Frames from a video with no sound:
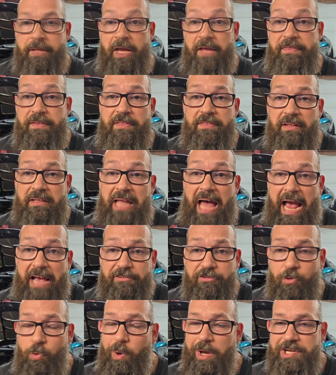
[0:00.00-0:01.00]
And then the
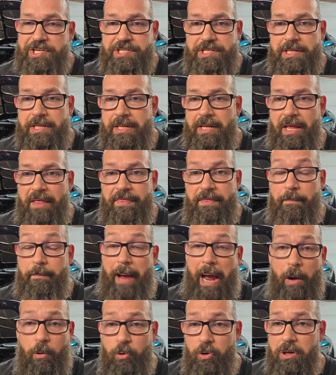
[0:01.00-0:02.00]
last question, the
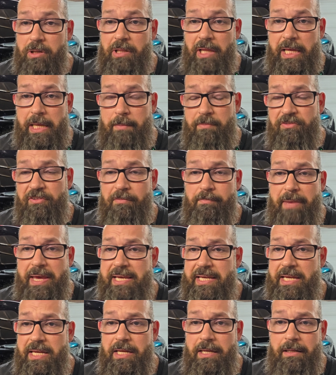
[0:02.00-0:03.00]
power claims of
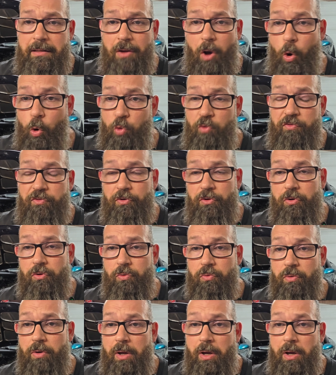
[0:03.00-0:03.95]
making over